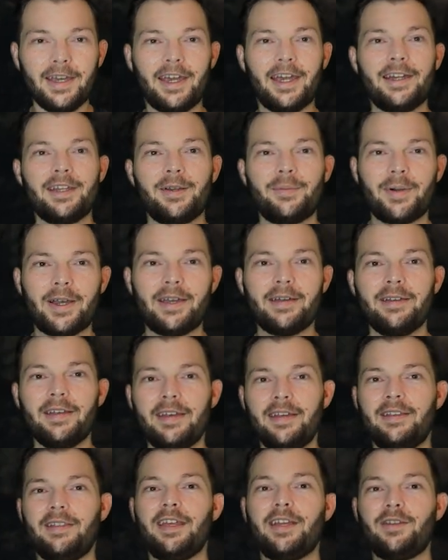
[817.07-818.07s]
Anyway,
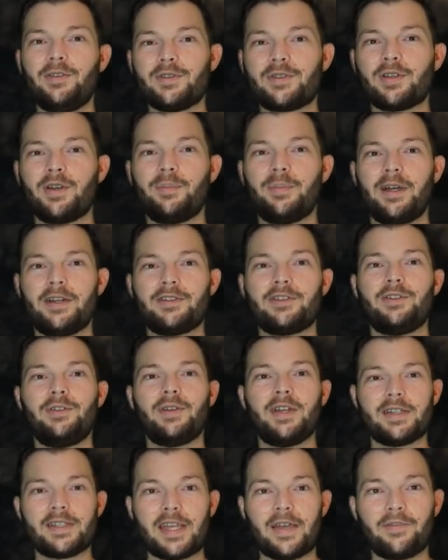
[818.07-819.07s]
thank you so much.
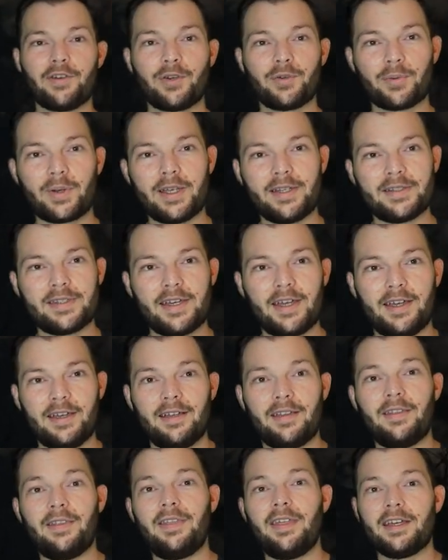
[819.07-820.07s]
You guys have a great
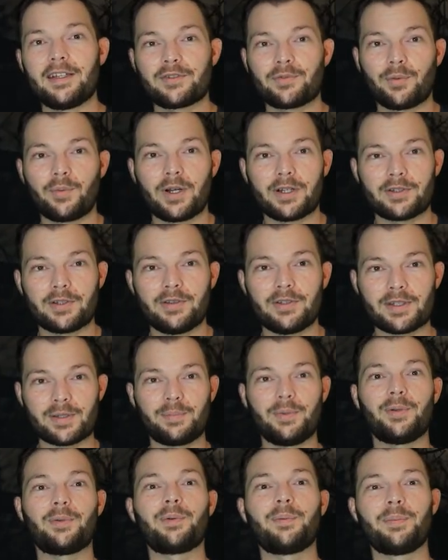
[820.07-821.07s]
day, and thanks for watching the
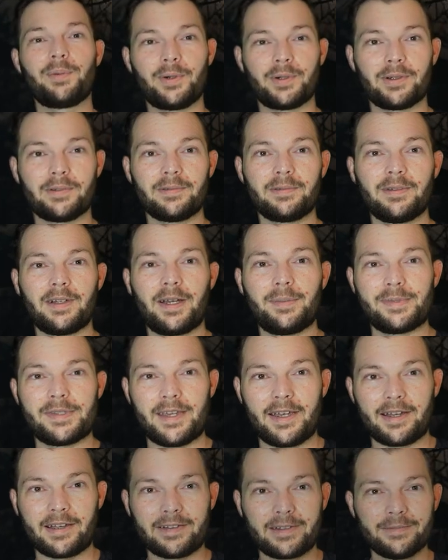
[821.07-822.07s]
Spook Report. I'm
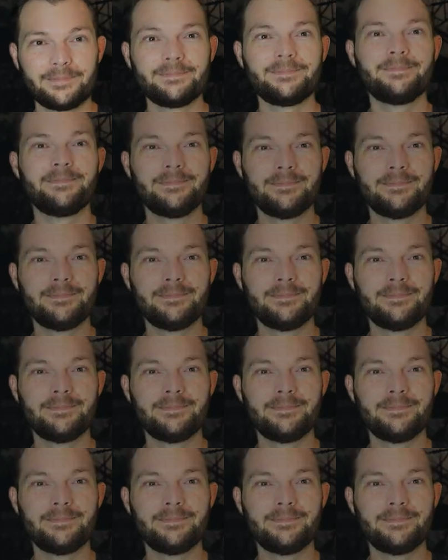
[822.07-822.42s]
Zach.